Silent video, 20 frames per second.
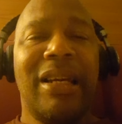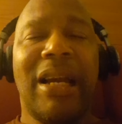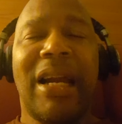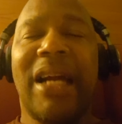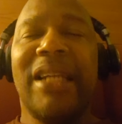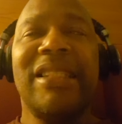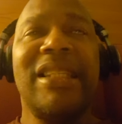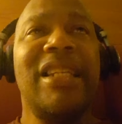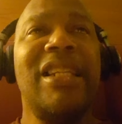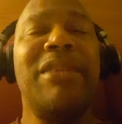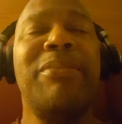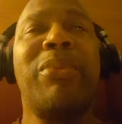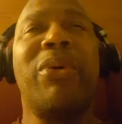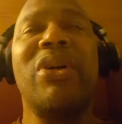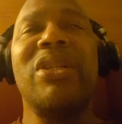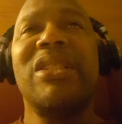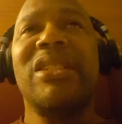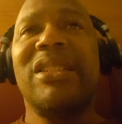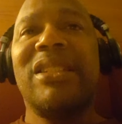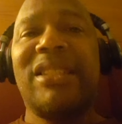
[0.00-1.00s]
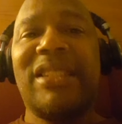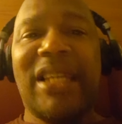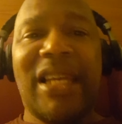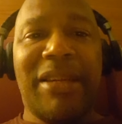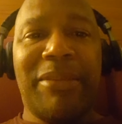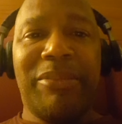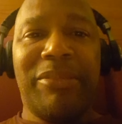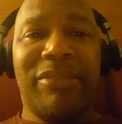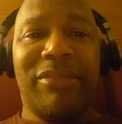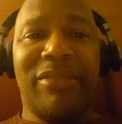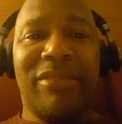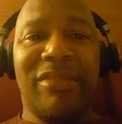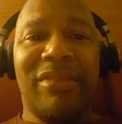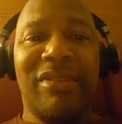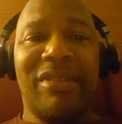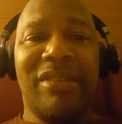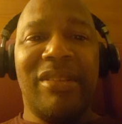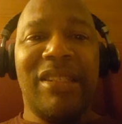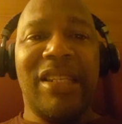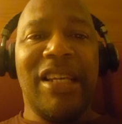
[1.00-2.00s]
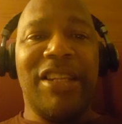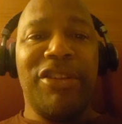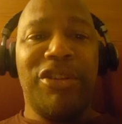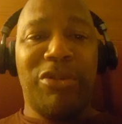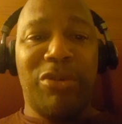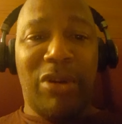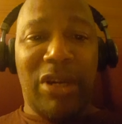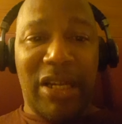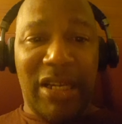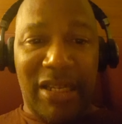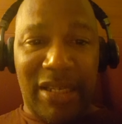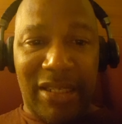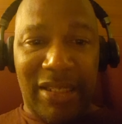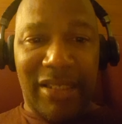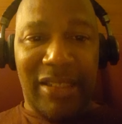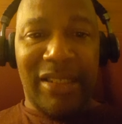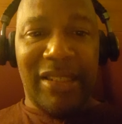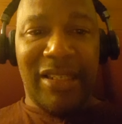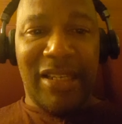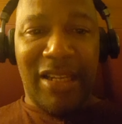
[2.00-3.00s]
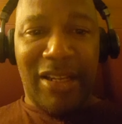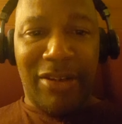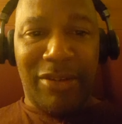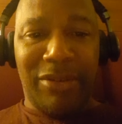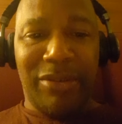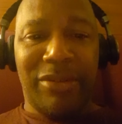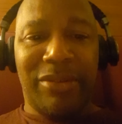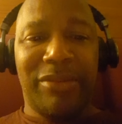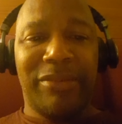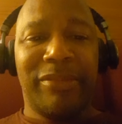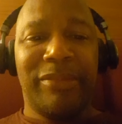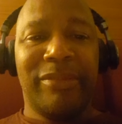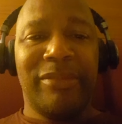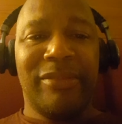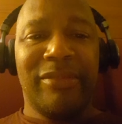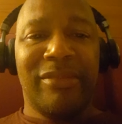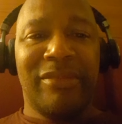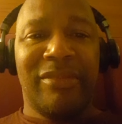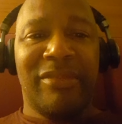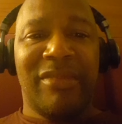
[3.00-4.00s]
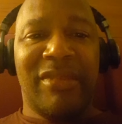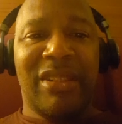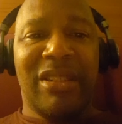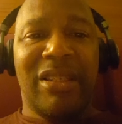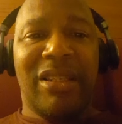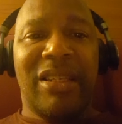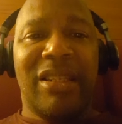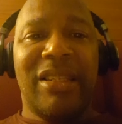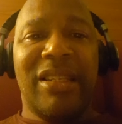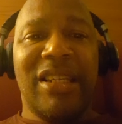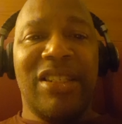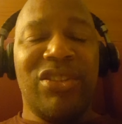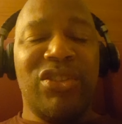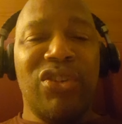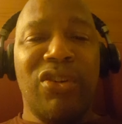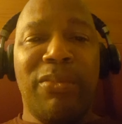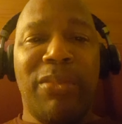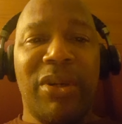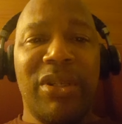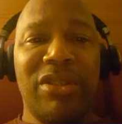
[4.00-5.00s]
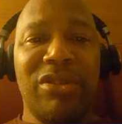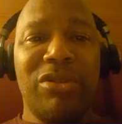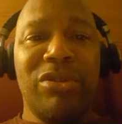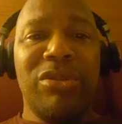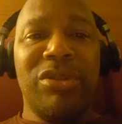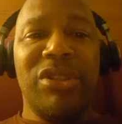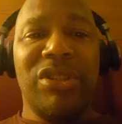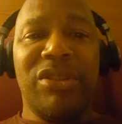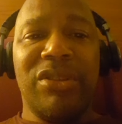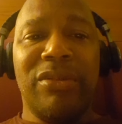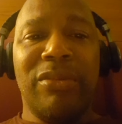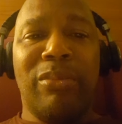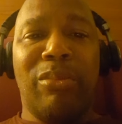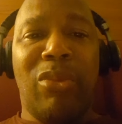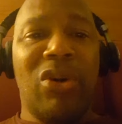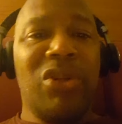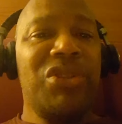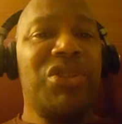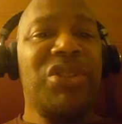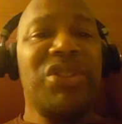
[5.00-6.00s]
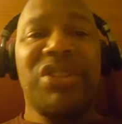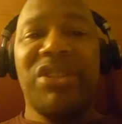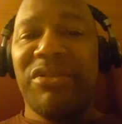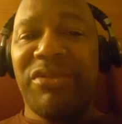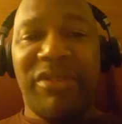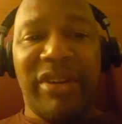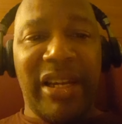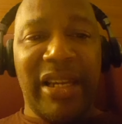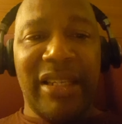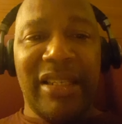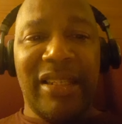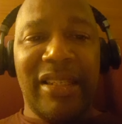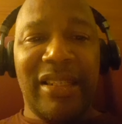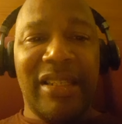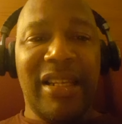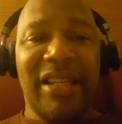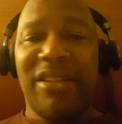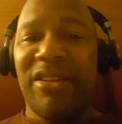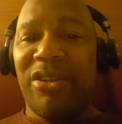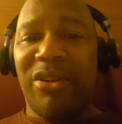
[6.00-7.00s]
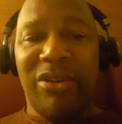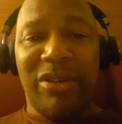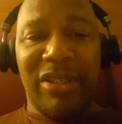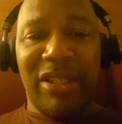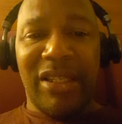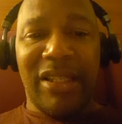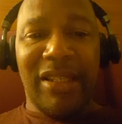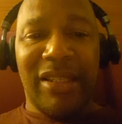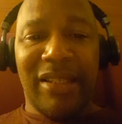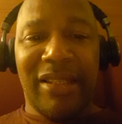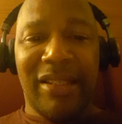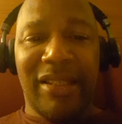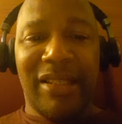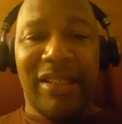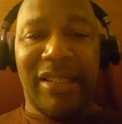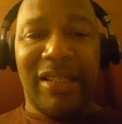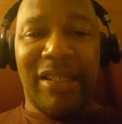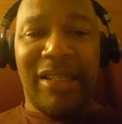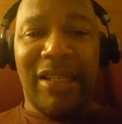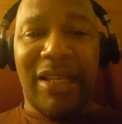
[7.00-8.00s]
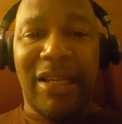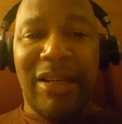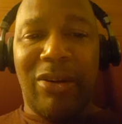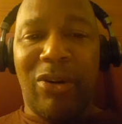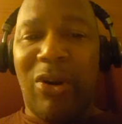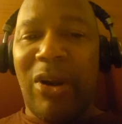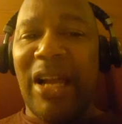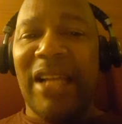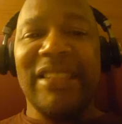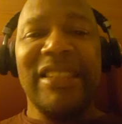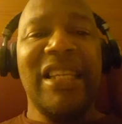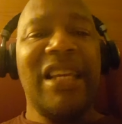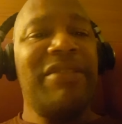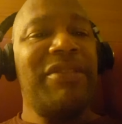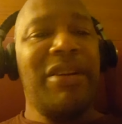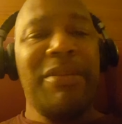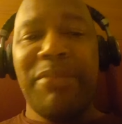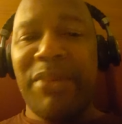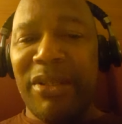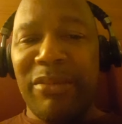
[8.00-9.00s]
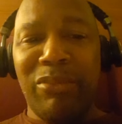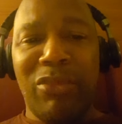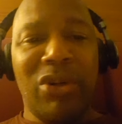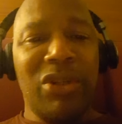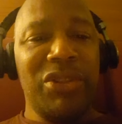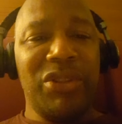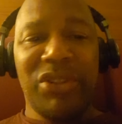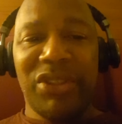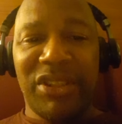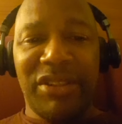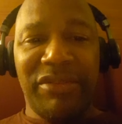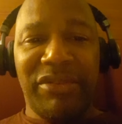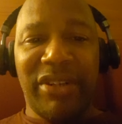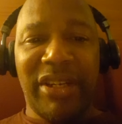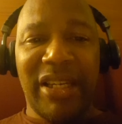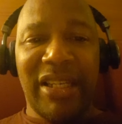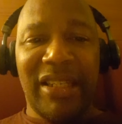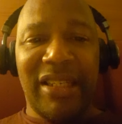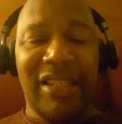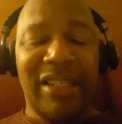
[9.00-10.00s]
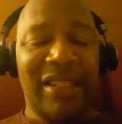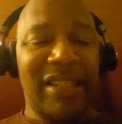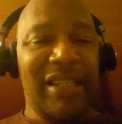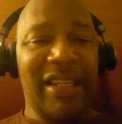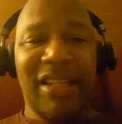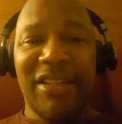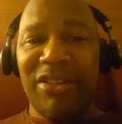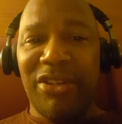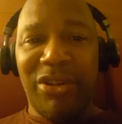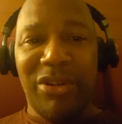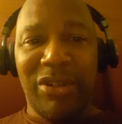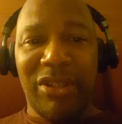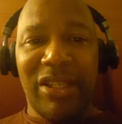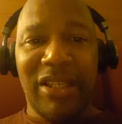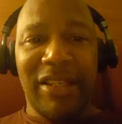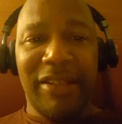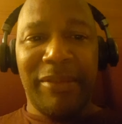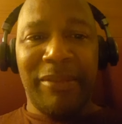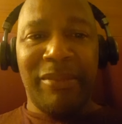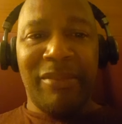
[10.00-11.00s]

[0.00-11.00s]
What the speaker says: at any point in time than you are now. There's nobody who is more justified than the other, or has ever been more justified than the other.